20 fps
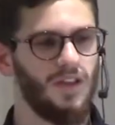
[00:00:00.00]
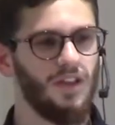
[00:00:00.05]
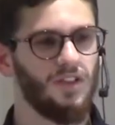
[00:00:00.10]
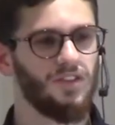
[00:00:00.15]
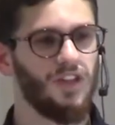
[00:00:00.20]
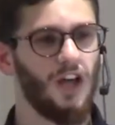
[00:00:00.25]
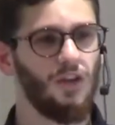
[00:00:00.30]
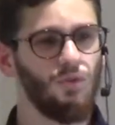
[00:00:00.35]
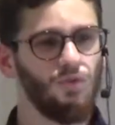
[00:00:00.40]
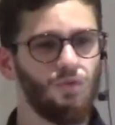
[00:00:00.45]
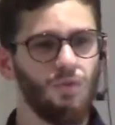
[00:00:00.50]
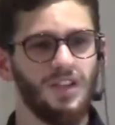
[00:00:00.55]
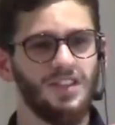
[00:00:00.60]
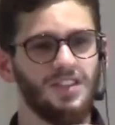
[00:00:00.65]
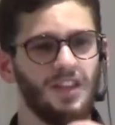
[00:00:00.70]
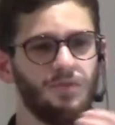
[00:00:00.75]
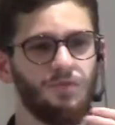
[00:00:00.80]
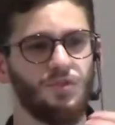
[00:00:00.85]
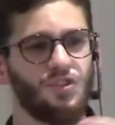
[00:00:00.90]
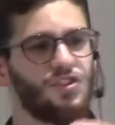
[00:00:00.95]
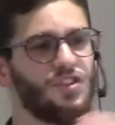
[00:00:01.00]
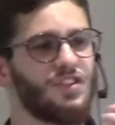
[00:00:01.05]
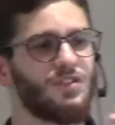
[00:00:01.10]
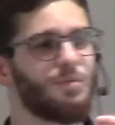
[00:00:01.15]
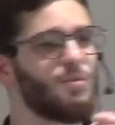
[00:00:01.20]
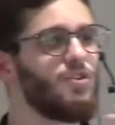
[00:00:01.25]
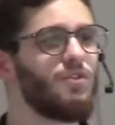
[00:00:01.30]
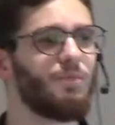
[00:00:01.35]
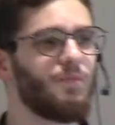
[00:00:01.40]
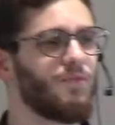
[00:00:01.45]
Talut was left with just
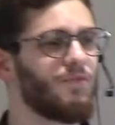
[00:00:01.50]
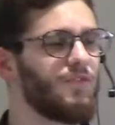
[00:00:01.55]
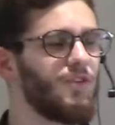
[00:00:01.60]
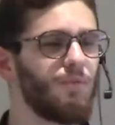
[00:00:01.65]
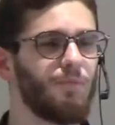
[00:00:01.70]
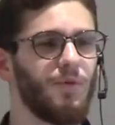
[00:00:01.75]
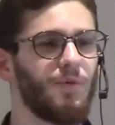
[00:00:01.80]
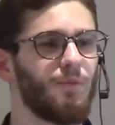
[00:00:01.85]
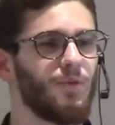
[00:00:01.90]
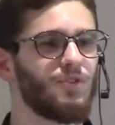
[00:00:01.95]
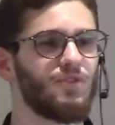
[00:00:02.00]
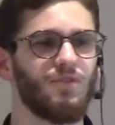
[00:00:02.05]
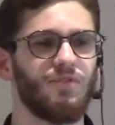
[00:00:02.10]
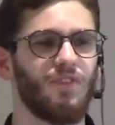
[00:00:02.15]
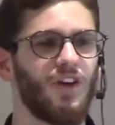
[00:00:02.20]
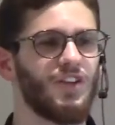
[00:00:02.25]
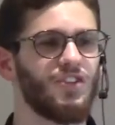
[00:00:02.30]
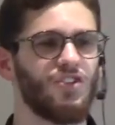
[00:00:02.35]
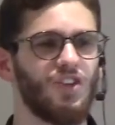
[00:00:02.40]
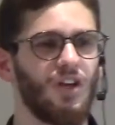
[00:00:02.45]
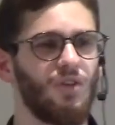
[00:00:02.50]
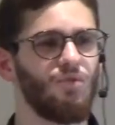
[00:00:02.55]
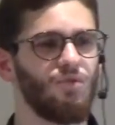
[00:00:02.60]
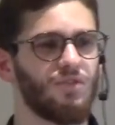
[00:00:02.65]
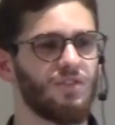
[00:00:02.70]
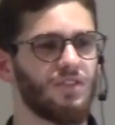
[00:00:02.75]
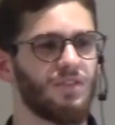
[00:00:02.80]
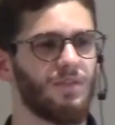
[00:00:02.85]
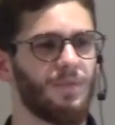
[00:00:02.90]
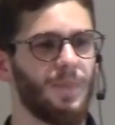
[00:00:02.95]
few people to fight
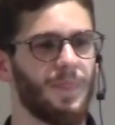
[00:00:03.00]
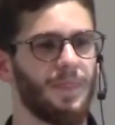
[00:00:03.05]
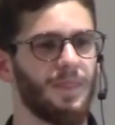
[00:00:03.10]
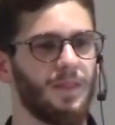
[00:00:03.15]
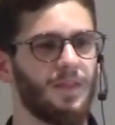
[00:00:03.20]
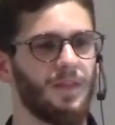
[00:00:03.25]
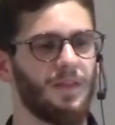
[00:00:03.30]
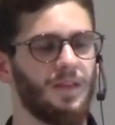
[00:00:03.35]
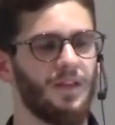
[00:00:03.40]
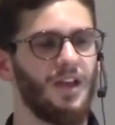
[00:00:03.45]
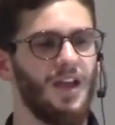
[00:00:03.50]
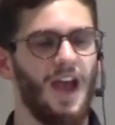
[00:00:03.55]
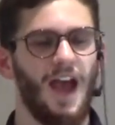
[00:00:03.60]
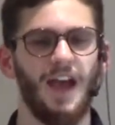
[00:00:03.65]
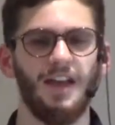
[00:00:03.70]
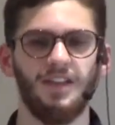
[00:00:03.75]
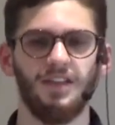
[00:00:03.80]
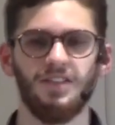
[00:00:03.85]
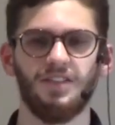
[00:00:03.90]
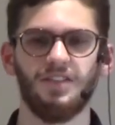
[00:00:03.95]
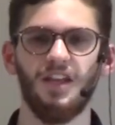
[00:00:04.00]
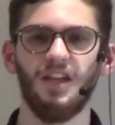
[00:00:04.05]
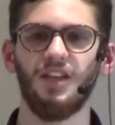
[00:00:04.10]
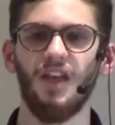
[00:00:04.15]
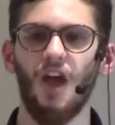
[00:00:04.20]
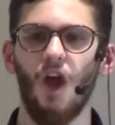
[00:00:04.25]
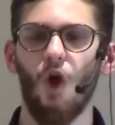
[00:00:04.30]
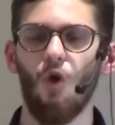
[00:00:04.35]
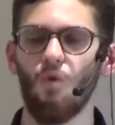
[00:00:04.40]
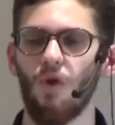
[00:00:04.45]
Jalut. And he
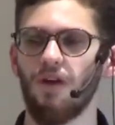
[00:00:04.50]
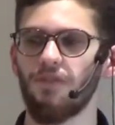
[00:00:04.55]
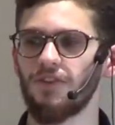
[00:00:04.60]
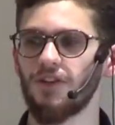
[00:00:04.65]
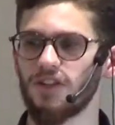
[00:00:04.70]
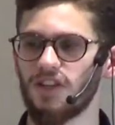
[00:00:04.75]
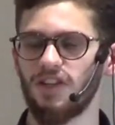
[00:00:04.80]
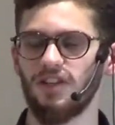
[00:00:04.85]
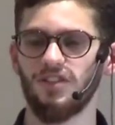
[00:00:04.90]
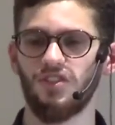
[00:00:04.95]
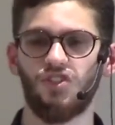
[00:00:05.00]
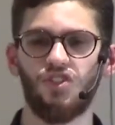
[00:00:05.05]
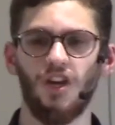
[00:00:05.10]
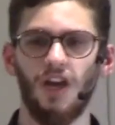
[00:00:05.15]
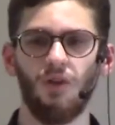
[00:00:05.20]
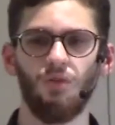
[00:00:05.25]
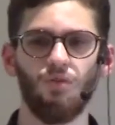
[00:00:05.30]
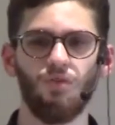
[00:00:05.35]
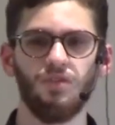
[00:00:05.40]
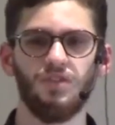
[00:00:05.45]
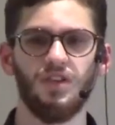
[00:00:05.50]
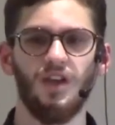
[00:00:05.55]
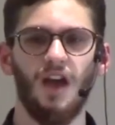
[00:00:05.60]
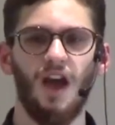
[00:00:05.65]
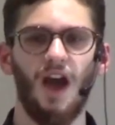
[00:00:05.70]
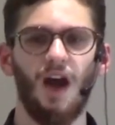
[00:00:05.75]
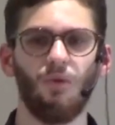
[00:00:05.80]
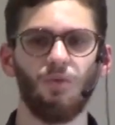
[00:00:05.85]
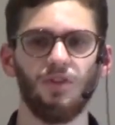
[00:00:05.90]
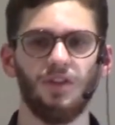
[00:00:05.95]
said, whoever kills Jalut,
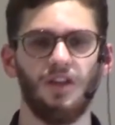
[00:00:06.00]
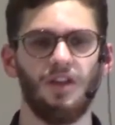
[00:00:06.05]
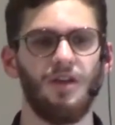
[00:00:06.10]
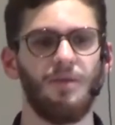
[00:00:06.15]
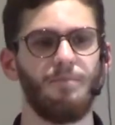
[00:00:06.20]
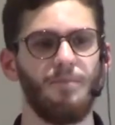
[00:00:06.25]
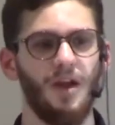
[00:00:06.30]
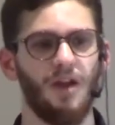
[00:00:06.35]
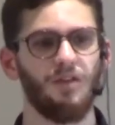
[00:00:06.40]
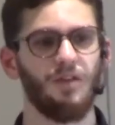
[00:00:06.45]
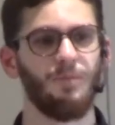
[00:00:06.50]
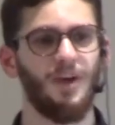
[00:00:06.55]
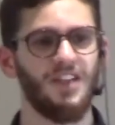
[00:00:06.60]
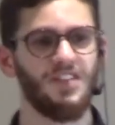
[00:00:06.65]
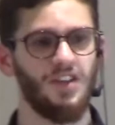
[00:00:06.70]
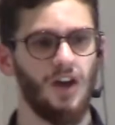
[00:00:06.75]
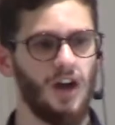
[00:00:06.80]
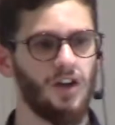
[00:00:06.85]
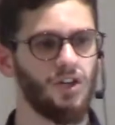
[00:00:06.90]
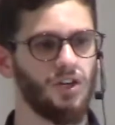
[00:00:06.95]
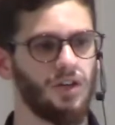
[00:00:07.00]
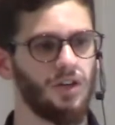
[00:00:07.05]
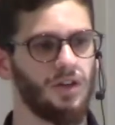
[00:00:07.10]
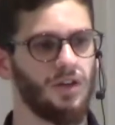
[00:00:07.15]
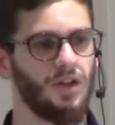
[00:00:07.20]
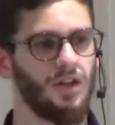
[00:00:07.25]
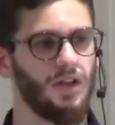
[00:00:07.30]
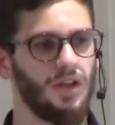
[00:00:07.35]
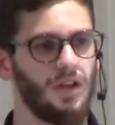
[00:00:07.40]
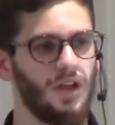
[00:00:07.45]
I will let him marry my daughter,
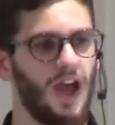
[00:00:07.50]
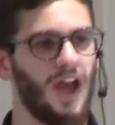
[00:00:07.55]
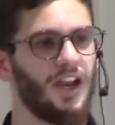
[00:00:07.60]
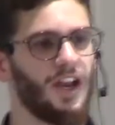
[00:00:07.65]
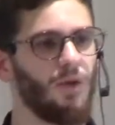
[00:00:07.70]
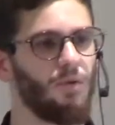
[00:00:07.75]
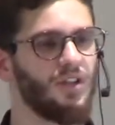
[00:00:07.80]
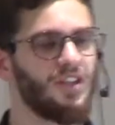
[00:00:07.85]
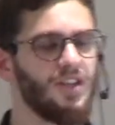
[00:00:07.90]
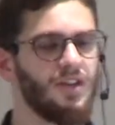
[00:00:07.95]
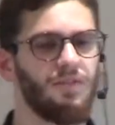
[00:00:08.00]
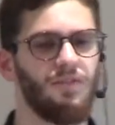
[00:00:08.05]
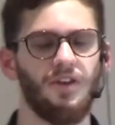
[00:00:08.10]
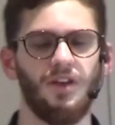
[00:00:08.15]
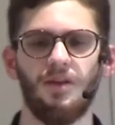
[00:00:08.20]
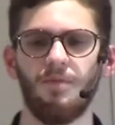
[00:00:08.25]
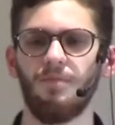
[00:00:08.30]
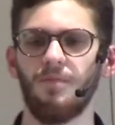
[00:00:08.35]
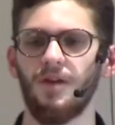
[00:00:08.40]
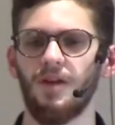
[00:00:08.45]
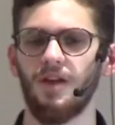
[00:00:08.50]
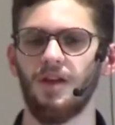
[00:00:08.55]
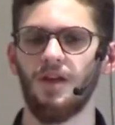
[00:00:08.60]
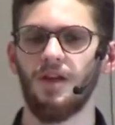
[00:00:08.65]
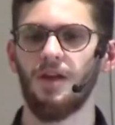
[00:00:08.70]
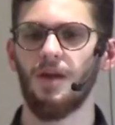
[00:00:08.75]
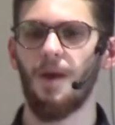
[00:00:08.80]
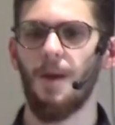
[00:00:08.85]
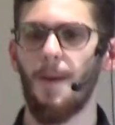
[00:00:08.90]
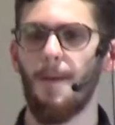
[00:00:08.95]
and I will give him
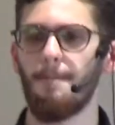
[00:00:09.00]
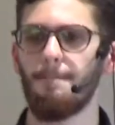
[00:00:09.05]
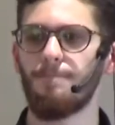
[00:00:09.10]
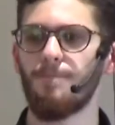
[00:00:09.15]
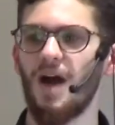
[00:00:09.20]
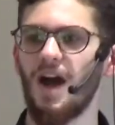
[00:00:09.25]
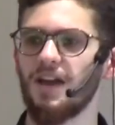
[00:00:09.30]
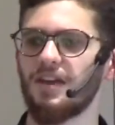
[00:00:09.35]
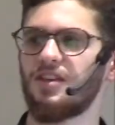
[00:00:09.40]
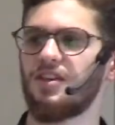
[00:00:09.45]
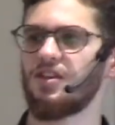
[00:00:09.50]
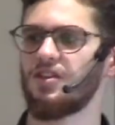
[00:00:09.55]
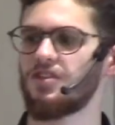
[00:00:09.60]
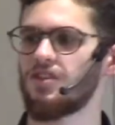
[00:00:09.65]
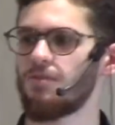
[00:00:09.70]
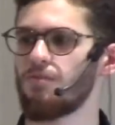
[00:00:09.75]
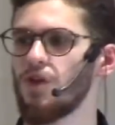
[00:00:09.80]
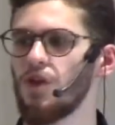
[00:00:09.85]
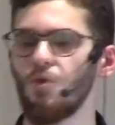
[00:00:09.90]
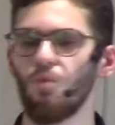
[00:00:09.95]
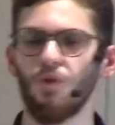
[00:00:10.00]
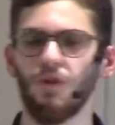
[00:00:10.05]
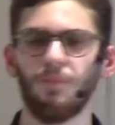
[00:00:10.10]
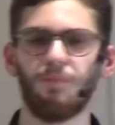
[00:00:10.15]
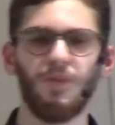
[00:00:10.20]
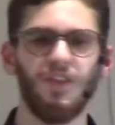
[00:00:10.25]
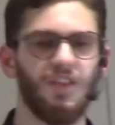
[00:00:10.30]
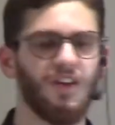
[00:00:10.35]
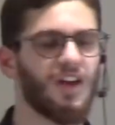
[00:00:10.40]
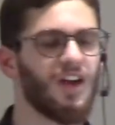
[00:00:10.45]
my kingdom. He will
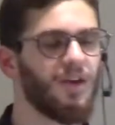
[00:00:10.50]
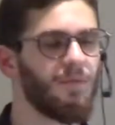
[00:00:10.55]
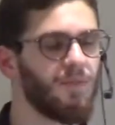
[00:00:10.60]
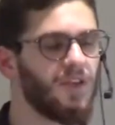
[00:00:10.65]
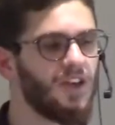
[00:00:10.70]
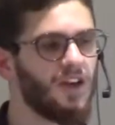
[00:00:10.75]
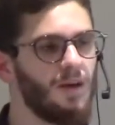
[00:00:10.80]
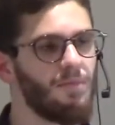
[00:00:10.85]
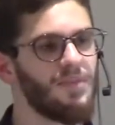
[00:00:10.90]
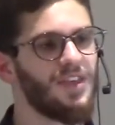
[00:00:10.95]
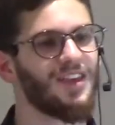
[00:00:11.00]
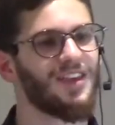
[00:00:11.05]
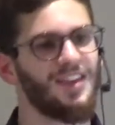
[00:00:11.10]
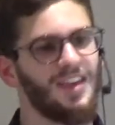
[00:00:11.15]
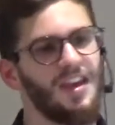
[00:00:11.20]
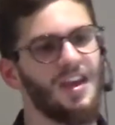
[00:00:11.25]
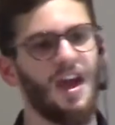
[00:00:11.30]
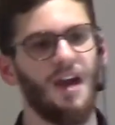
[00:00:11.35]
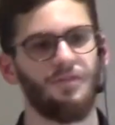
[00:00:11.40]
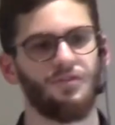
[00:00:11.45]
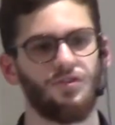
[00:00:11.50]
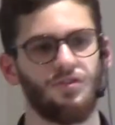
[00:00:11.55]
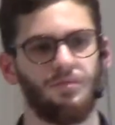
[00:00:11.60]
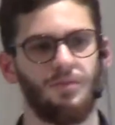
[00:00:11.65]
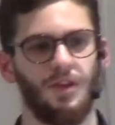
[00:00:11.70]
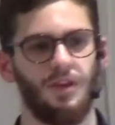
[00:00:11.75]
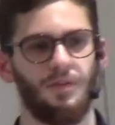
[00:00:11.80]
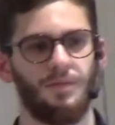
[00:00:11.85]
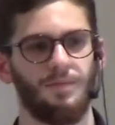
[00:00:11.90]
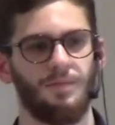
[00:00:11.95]
become the king after me.
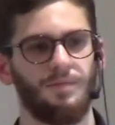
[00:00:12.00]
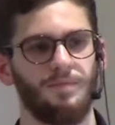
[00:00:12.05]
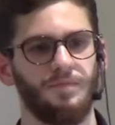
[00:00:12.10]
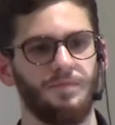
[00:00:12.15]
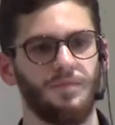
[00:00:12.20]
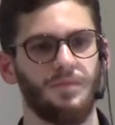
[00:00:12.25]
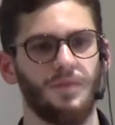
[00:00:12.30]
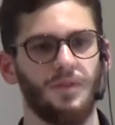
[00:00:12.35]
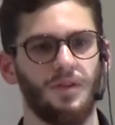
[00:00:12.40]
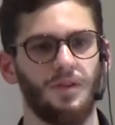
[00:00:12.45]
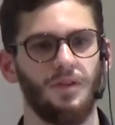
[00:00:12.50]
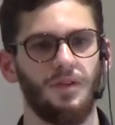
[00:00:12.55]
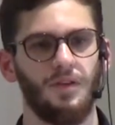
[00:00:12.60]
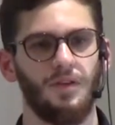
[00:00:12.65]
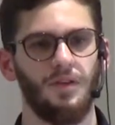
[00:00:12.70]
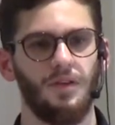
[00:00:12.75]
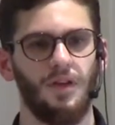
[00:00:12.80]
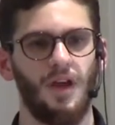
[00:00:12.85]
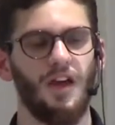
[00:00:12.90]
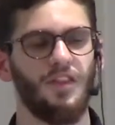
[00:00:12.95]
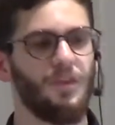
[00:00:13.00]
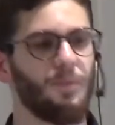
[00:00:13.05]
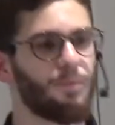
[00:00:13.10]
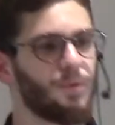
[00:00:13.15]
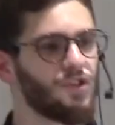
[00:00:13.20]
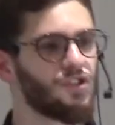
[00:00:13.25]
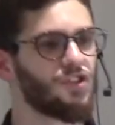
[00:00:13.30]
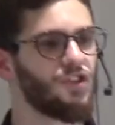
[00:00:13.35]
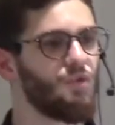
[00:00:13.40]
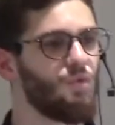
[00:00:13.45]
And the
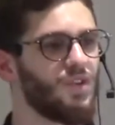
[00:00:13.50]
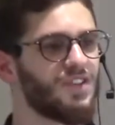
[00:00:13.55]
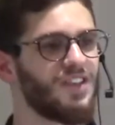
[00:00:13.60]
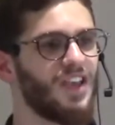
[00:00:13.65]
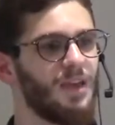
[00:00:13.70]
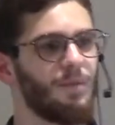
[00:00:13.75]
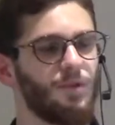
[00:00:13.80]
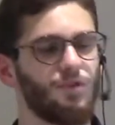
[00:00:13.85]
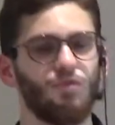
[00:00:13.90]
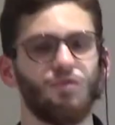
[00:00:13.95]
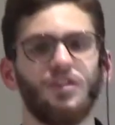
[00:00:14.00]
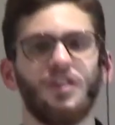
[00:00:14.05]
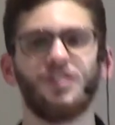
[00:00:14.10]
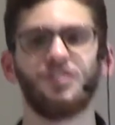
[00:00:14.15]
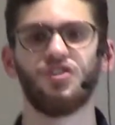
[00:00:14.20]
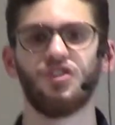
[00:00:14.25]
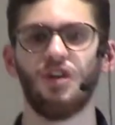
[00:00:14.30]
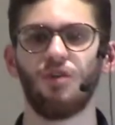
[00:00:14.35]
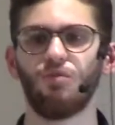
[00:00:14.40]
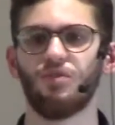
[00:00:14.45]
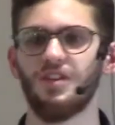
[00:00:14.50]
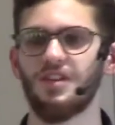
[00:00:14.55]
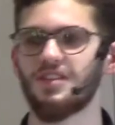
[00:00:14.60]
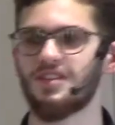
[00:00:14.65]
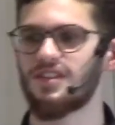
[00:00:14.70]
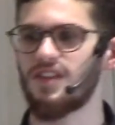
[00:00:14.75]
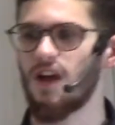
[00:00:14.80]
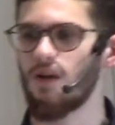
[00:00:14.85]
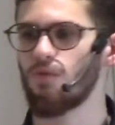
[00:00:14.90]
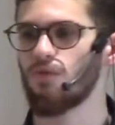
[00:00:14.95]
person who was able to kill Jalut is
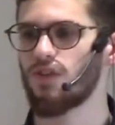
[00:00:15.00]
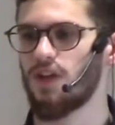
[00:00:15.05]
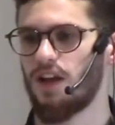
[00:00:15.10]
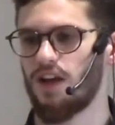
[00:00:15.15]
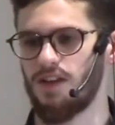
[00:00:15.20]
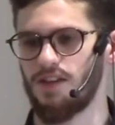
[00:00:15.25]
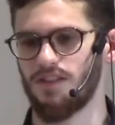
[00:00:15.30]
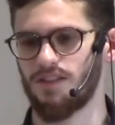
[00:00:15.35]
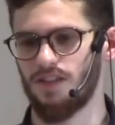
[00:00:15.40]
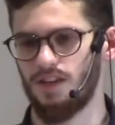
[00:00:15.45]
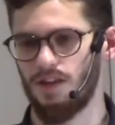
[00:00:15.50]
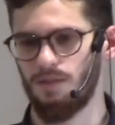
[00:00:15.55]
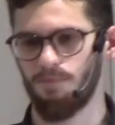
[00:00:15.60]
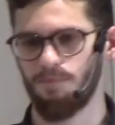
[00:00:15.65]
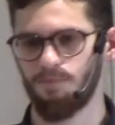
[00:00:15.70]
Dawood alayhi salam.